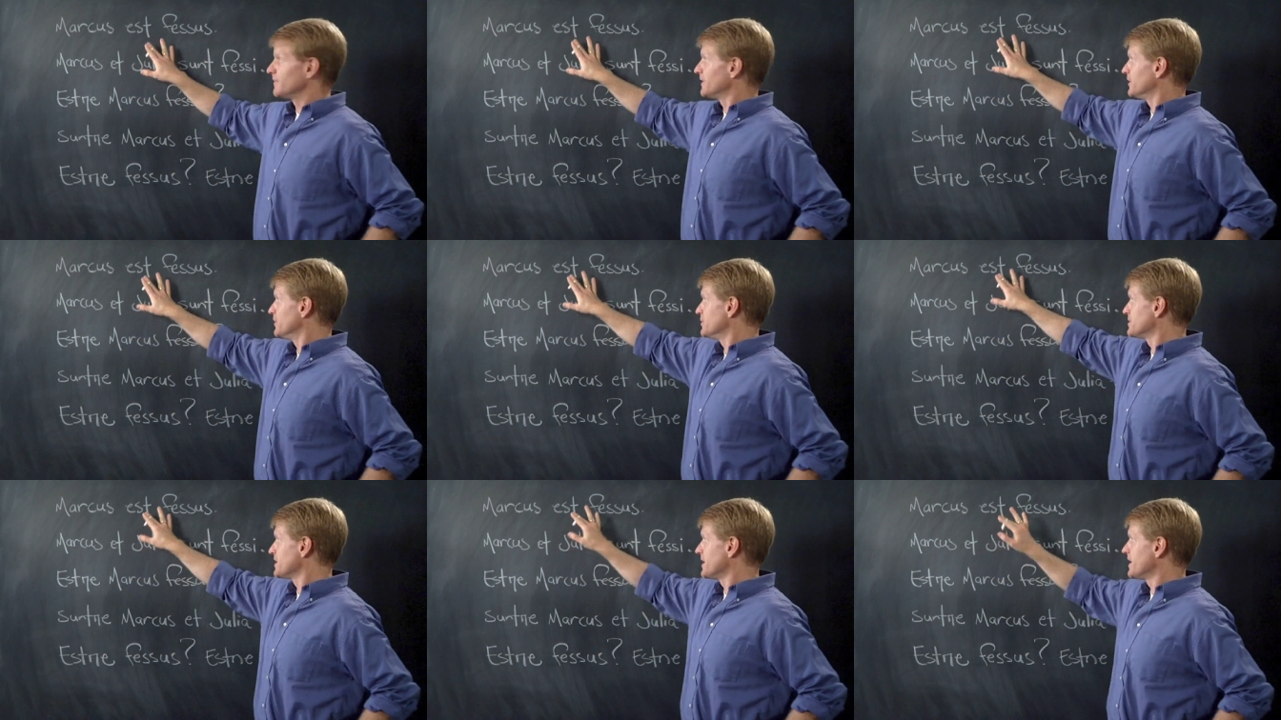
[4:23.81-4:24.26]

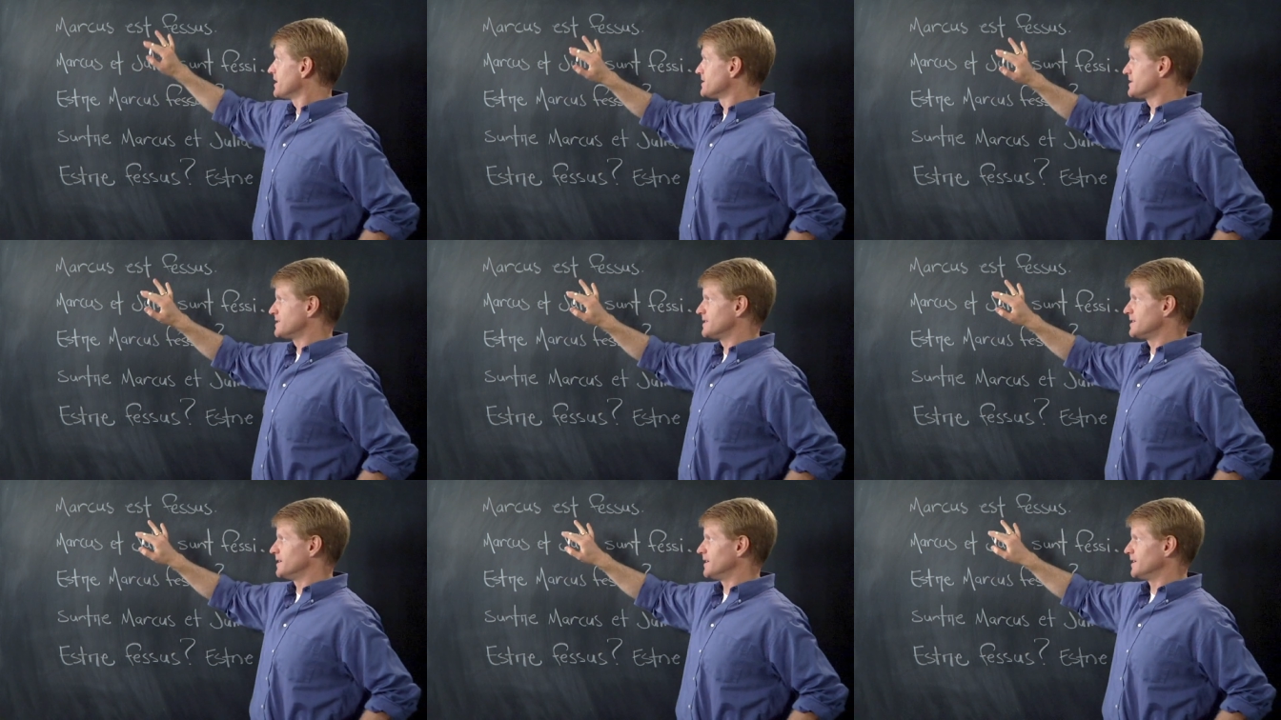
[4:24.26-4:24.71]
There's
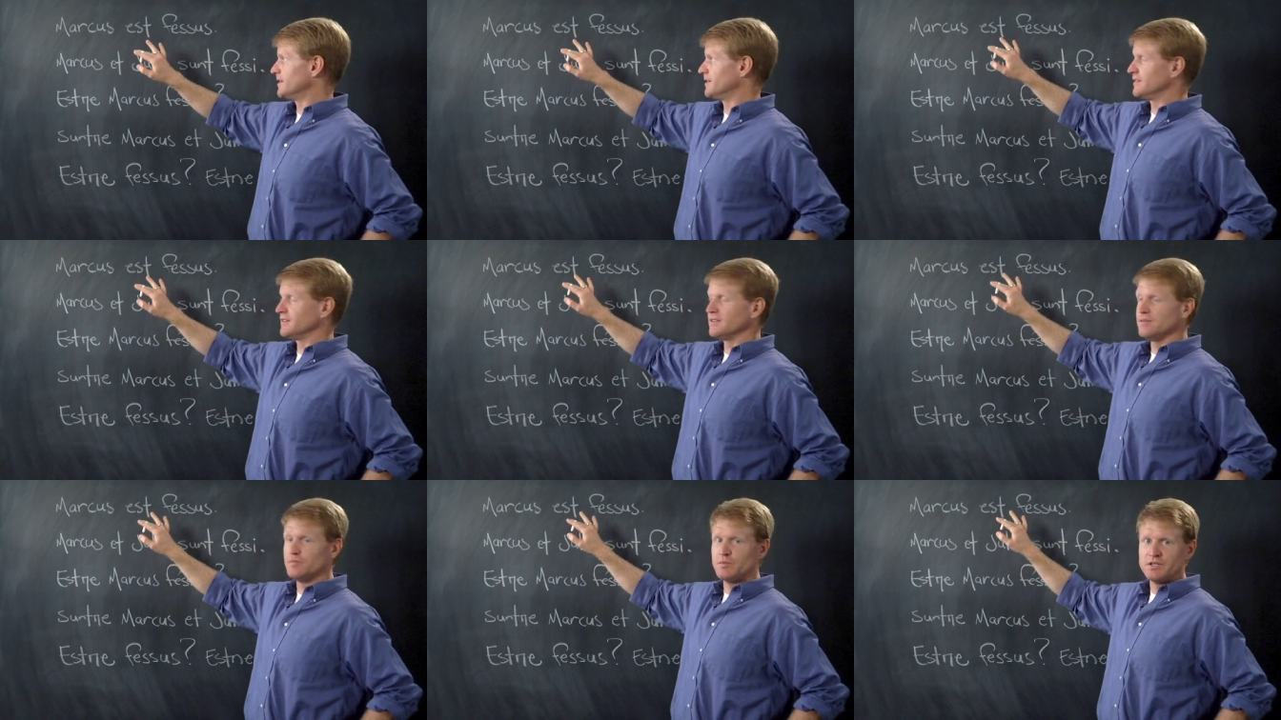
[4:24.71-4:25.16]
est
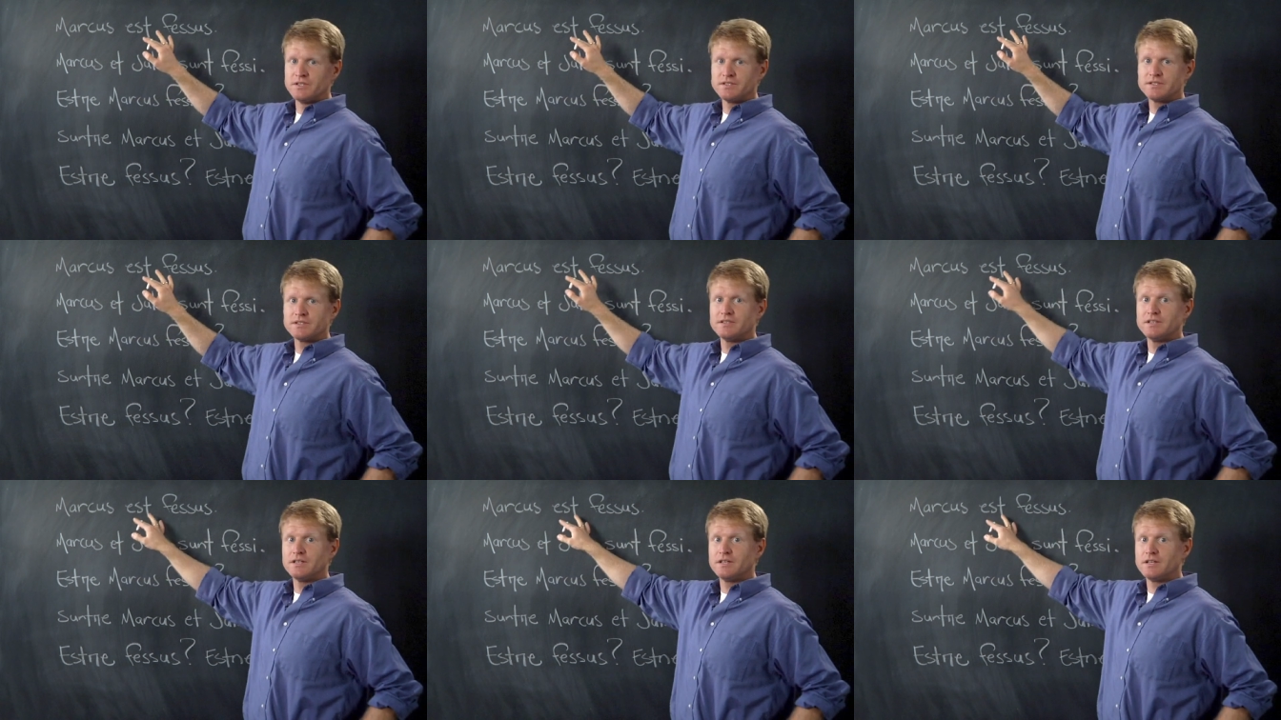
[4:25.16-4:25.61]
again. It
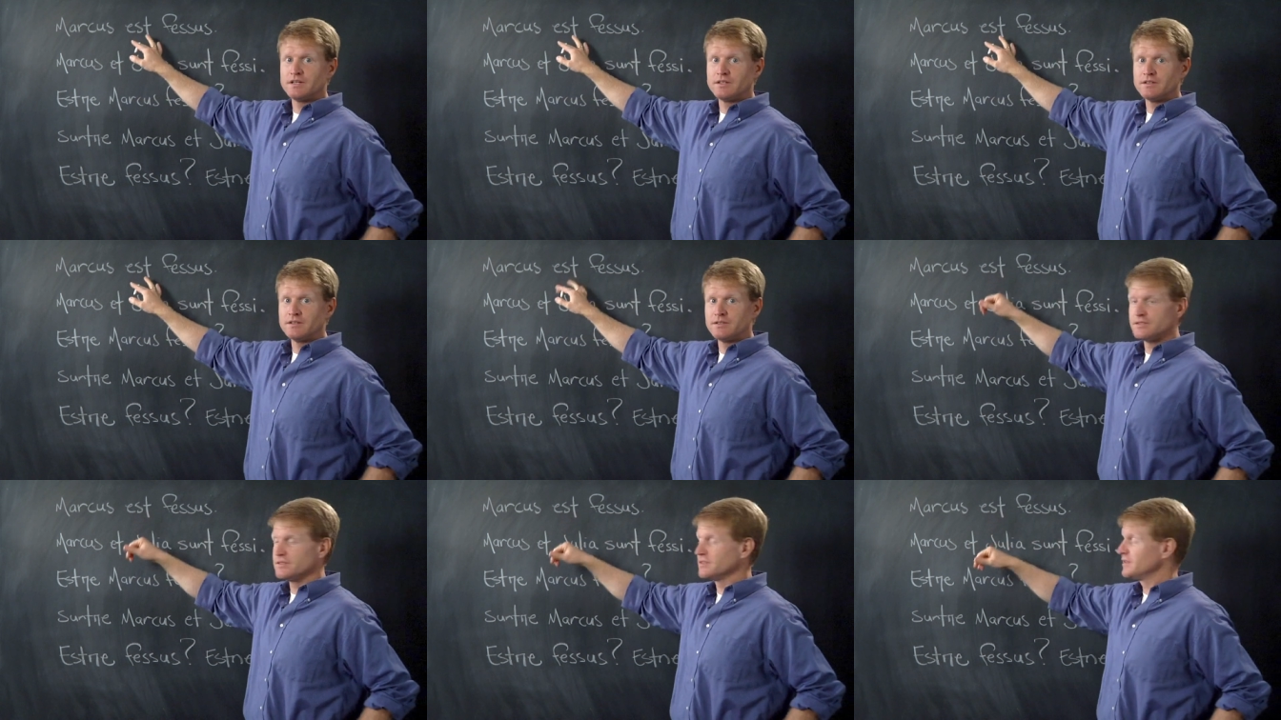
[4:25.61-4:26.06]
means
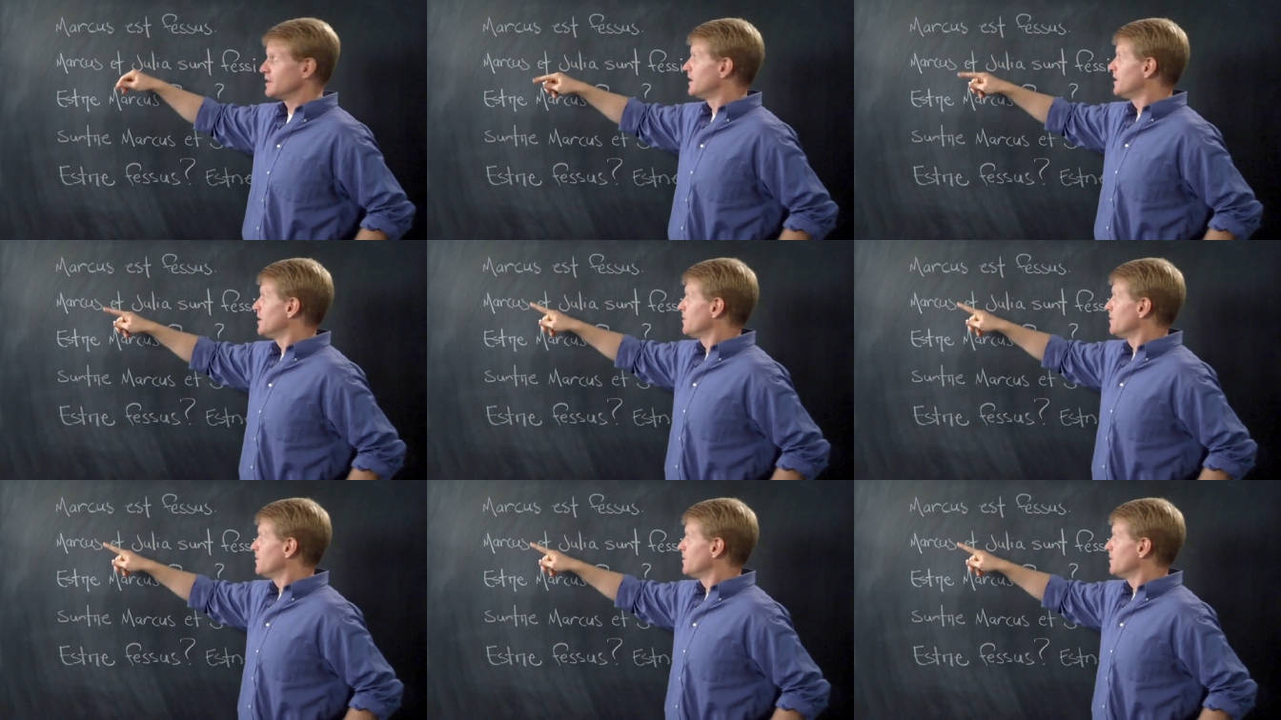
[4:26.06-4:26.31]
is.